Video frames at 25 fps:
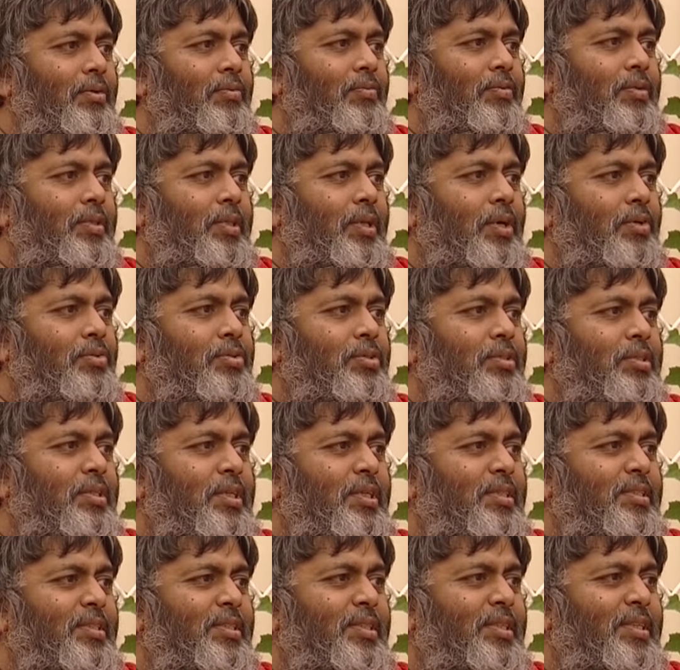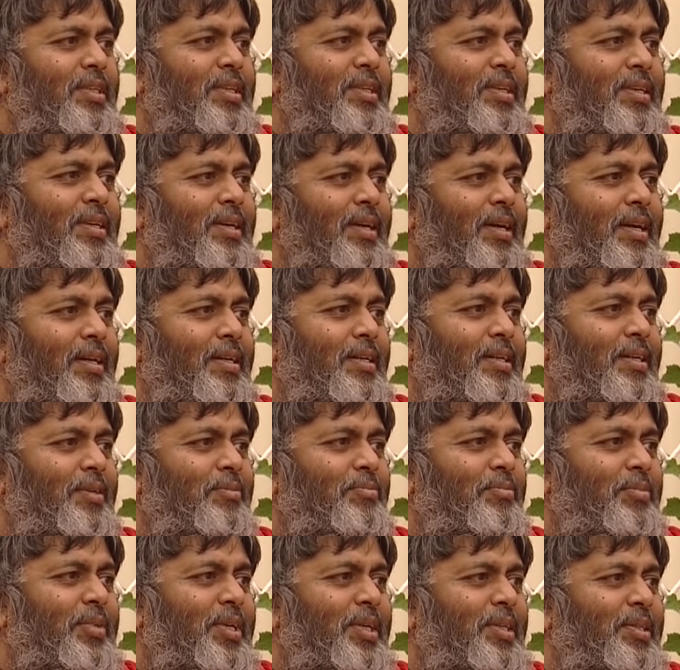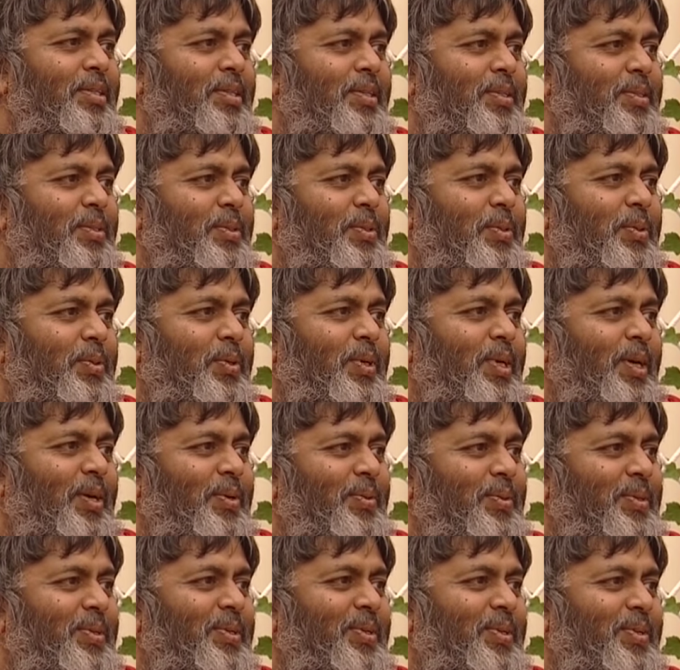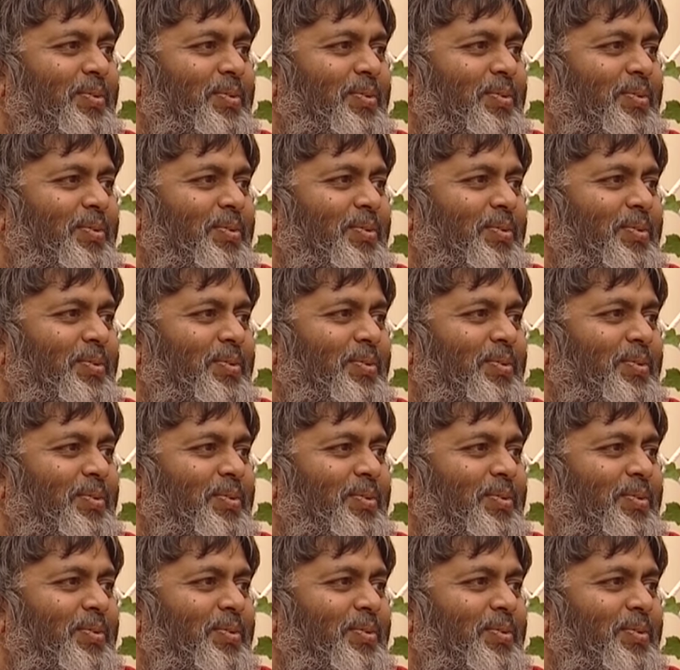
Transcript: without surgery, I can bring the stone out